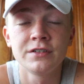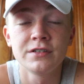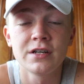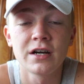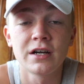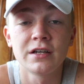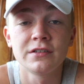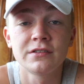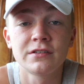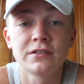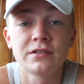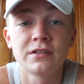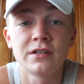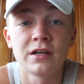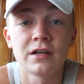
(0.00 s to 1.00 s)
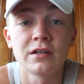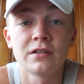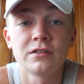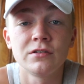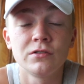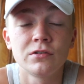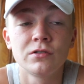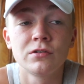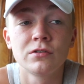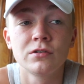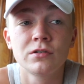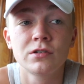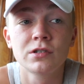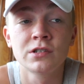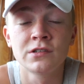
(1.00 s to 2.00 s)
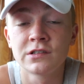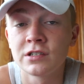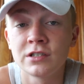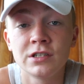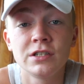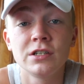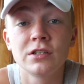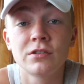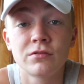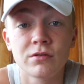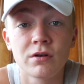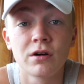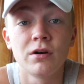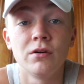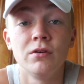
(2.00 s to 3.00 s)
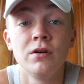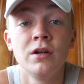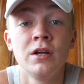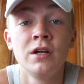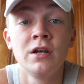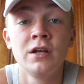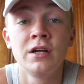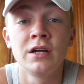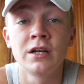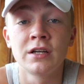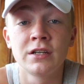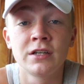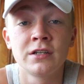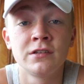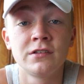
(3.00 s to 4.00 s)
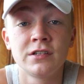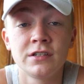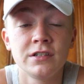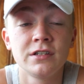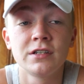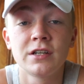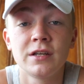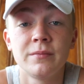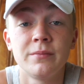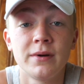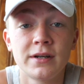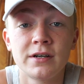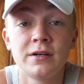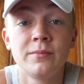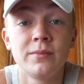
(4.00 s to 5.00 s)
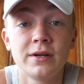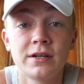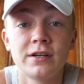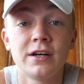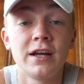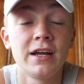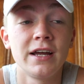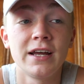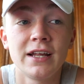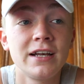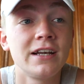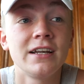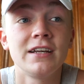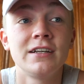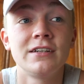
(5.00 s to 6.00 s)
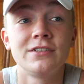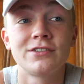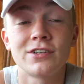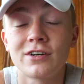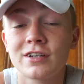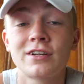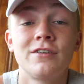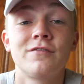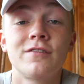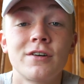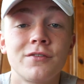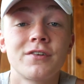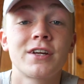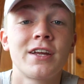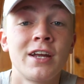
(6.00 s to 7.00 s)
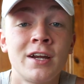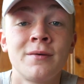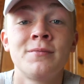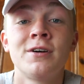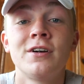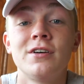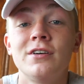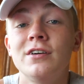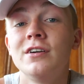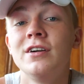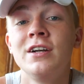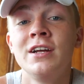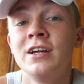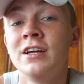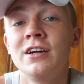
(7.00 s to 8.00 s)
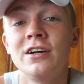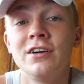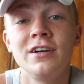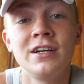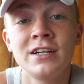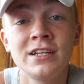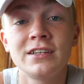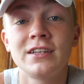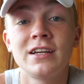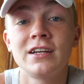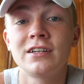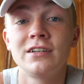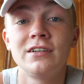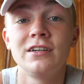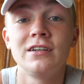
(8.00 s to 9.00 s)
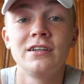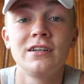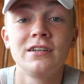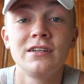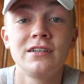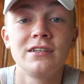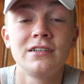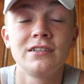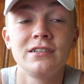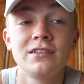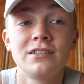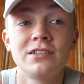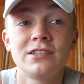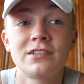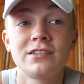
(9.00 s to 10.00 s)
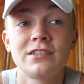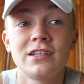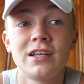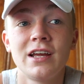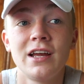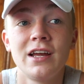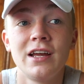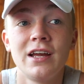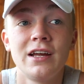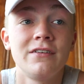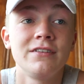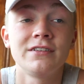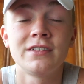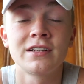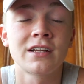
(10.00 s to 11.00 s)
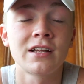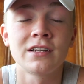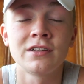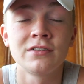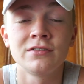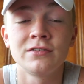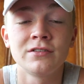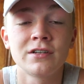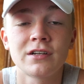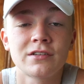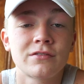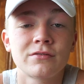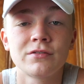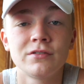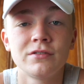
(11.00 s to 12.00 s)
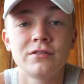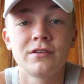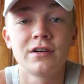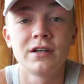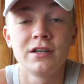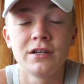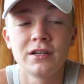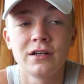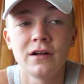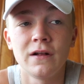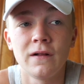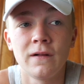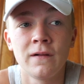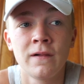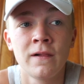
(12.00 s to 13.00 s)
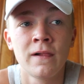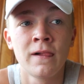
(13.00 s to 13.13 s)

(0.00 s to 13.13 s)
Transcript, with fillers: in you guys that you'll continue to grow and continue to get better and better at editing or talking in front of a camera or or anything or just everything. I know you guys will do great. Uh,